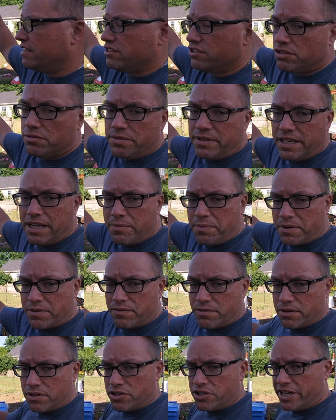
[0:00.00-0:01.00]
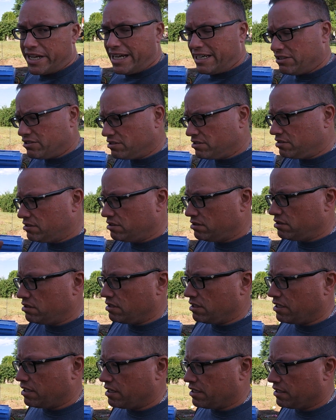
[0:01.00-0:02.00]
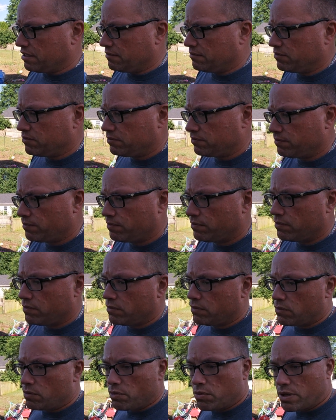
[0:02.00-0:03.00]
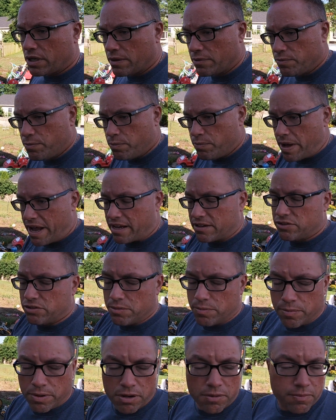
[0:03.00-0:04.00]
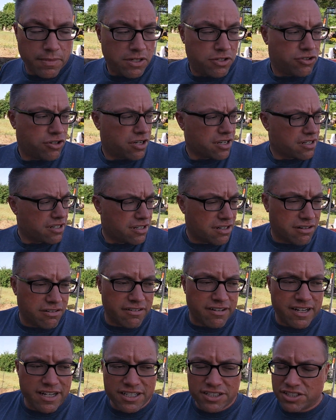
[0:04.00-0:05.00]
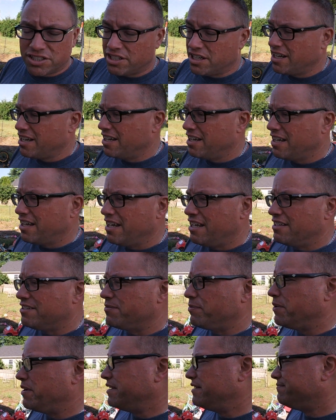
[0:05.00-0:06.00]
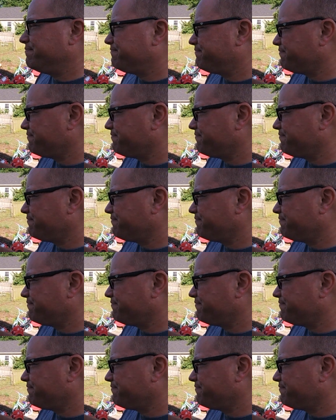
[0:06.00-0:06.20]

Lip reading: it should be epic for the channel. I'm gonna actually park my truck in a garage, but